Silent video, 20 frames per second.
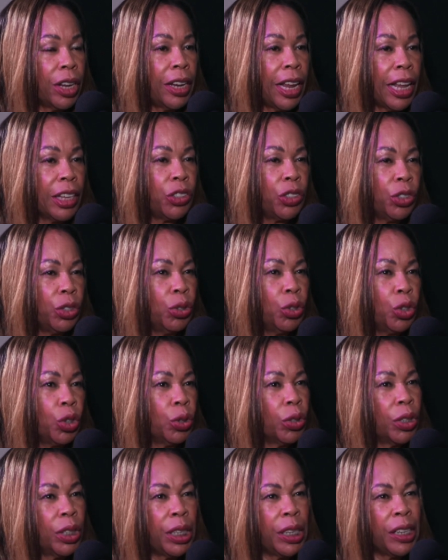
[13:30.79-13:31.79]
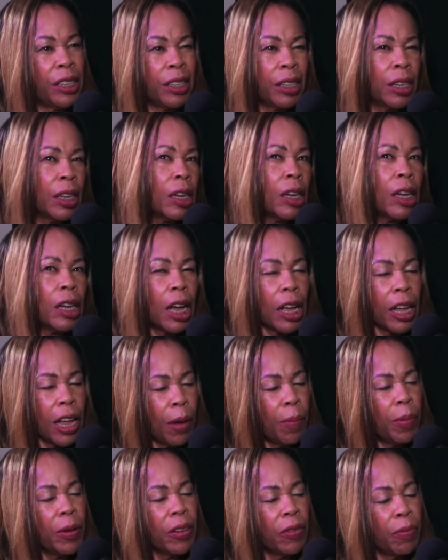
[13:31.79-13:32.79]
and that's usually a
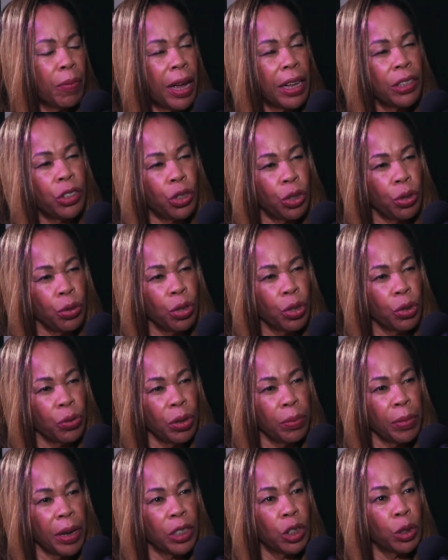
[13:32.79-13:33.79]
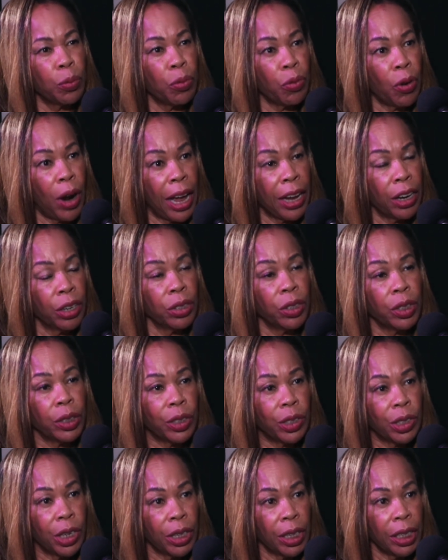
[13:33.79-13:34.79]
couple of months, 2 to 3 months prior to
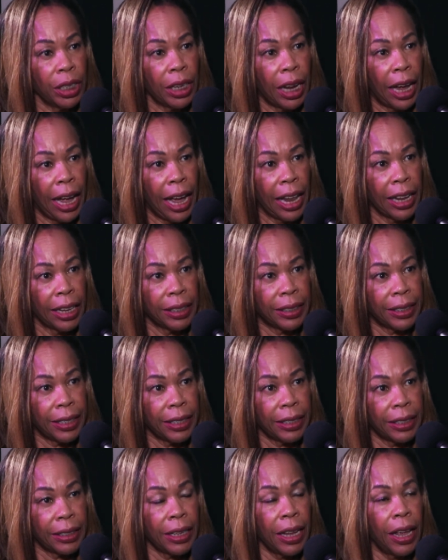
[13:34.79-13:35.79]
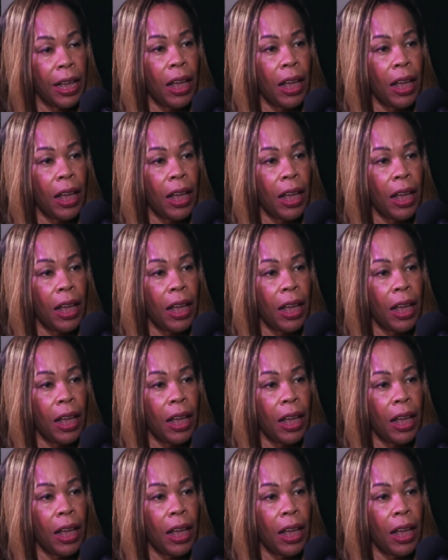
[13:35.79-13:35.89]
starting dialysis.